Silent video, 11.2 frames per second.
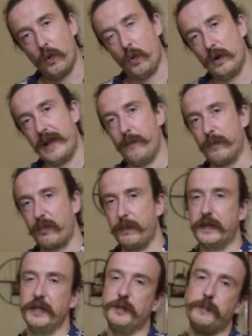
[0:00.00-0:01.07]
all in we're
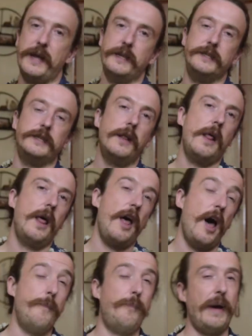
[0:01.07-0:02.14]
probably going to spend
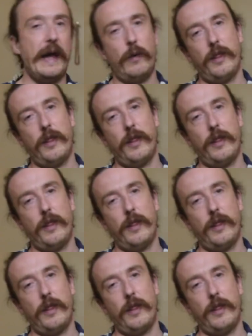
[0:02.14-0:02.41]
about